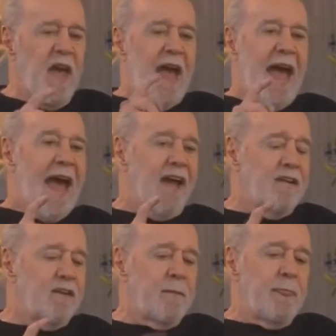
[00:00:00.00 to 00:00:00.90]

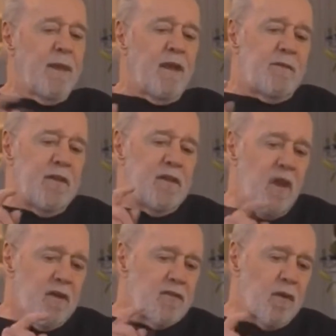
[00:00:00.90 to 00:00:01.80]
And if he
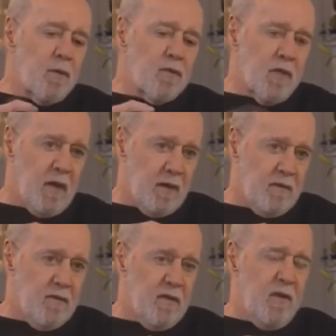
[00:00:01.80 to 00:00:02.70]
does those
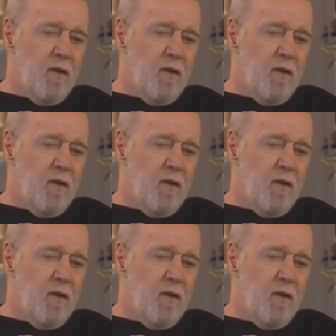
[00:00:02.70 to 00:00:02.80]
things